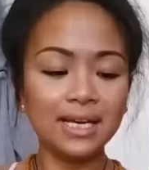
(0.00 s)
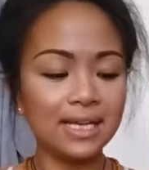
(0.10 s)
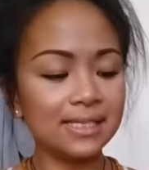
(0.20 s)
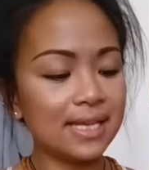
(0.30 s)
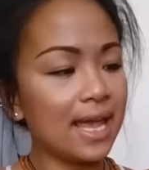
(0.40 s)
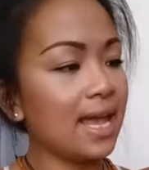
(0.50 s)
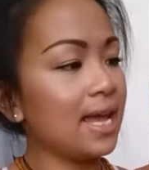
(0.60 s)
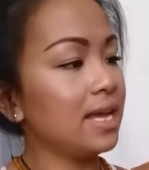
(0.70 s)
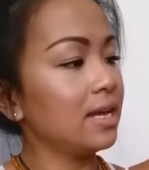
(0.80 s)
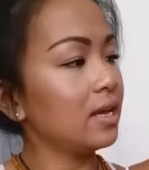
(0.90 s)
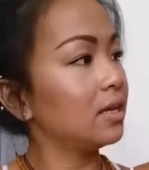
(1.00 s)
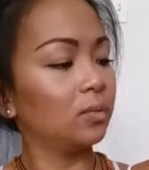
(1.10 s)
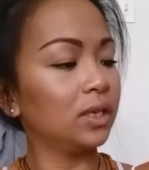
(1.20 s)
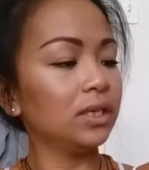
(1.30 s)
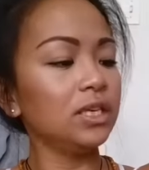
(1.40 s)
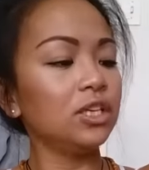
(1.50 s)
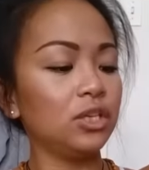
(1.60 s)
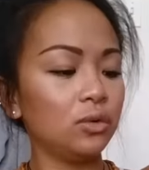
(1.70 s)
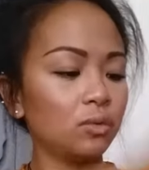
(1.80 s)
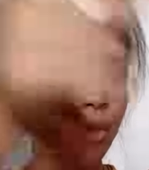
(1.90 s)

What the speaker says: it is a really cute